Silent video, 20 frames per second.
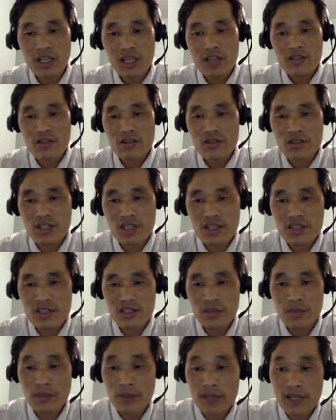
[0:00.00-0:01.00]
such as
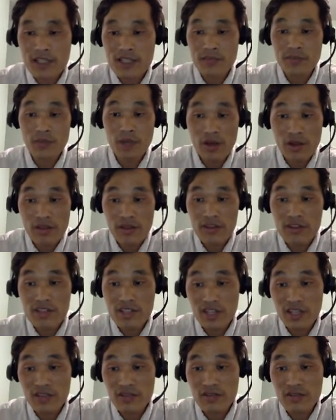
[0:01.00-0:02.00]
the past month
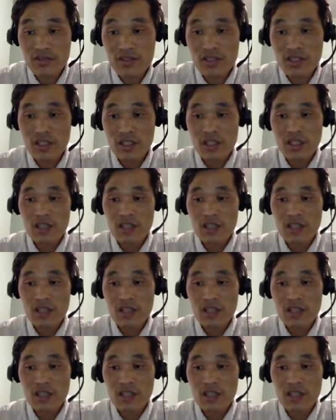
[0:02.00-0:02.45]
sales,